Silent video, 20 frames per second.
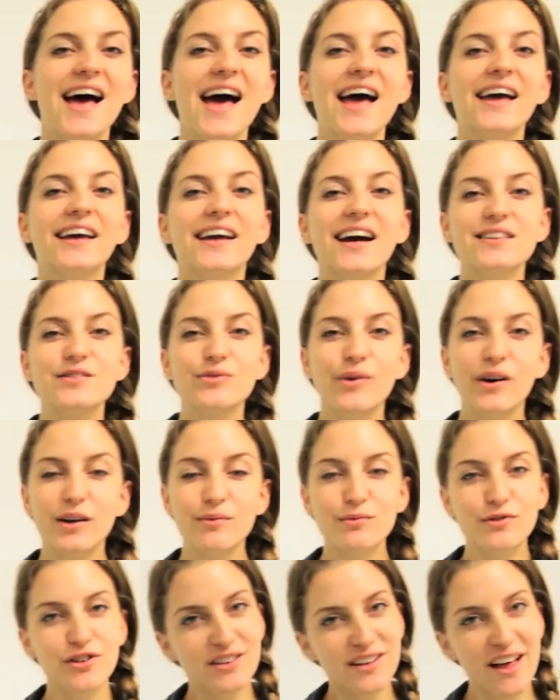Hey guys,
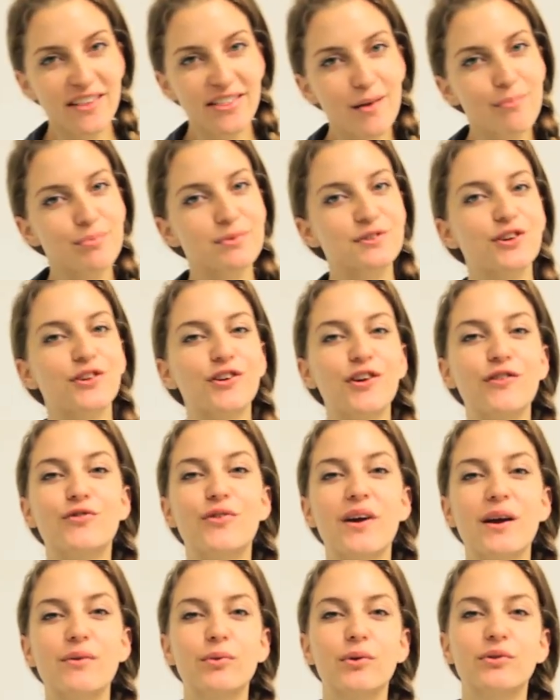welcome to another episode of
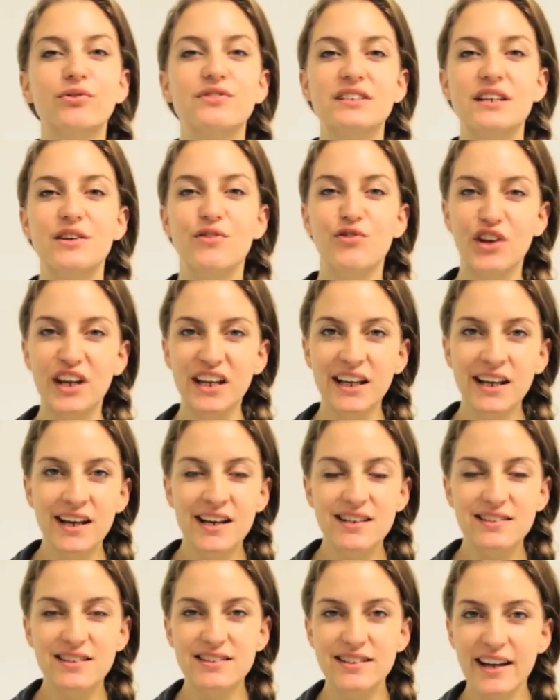RedWolf TV.
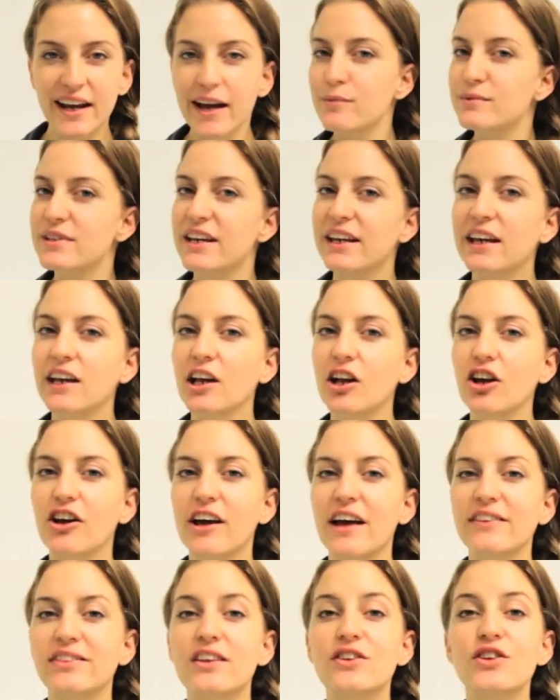Today I'm taking a
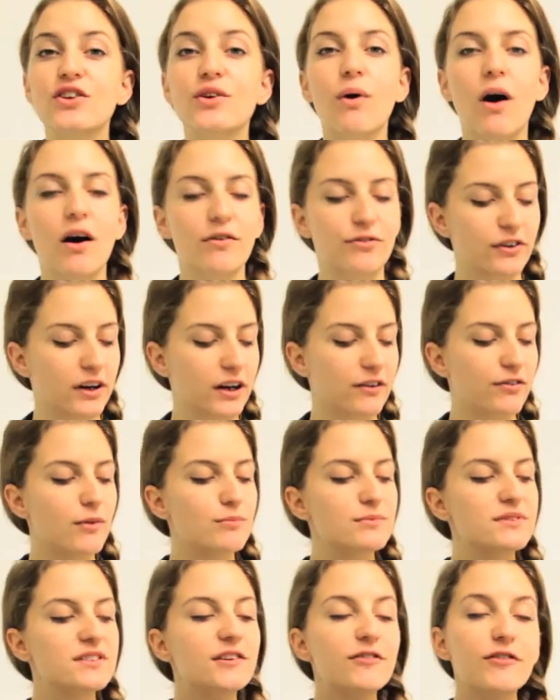look at the new offering
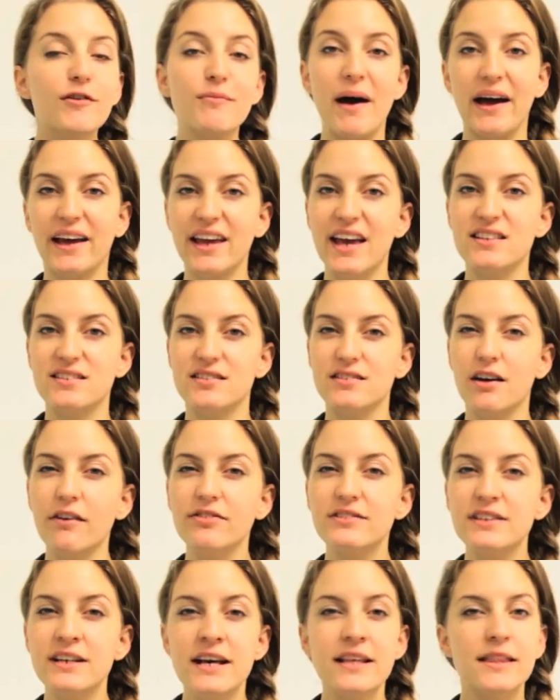from SilverBack
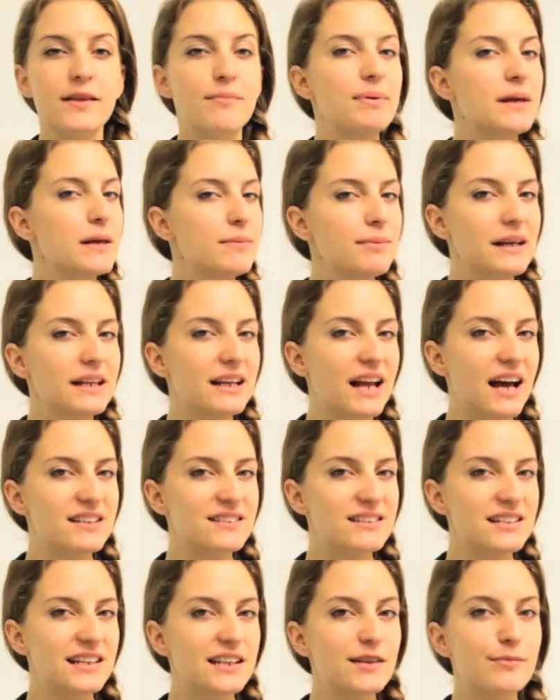Airsoft, the
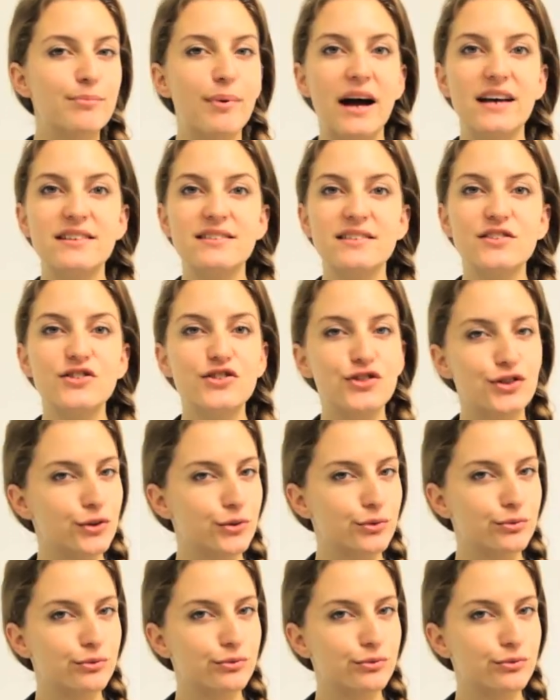PP19 Bizon 2.